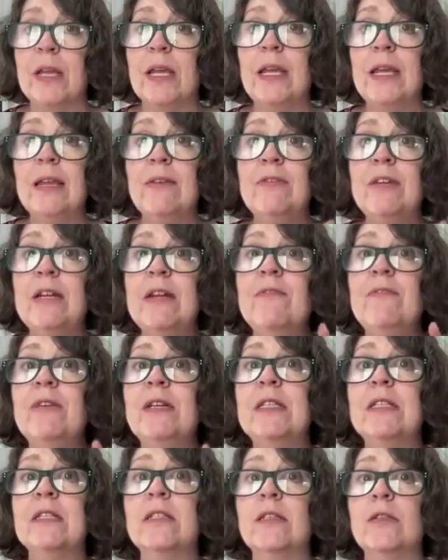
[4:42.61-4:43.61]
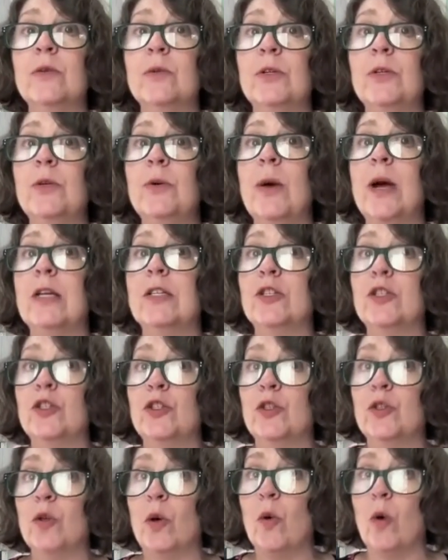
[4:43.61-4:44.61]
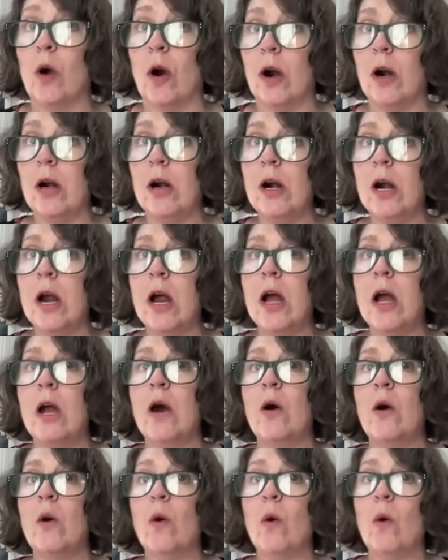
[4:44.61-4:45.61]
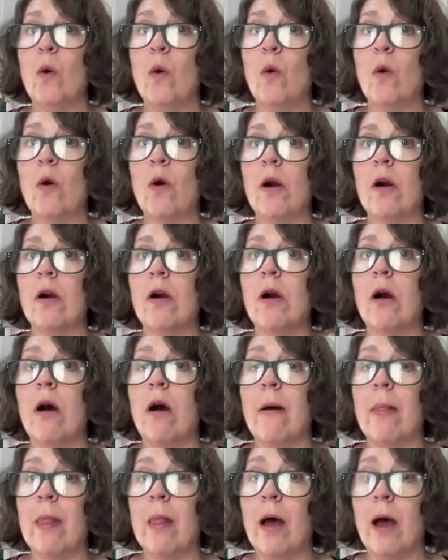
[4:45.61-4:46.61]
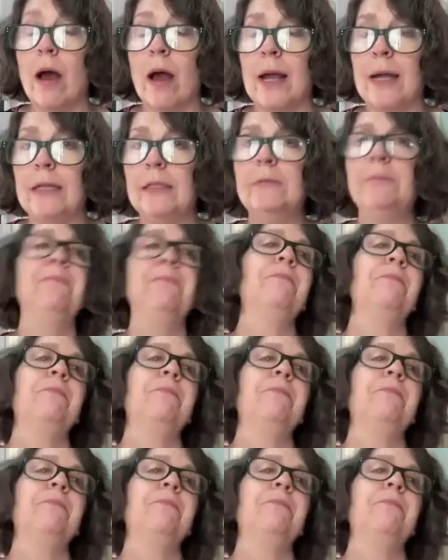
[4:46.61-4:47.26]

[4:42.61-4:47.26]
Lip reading: even if it's through a store or online,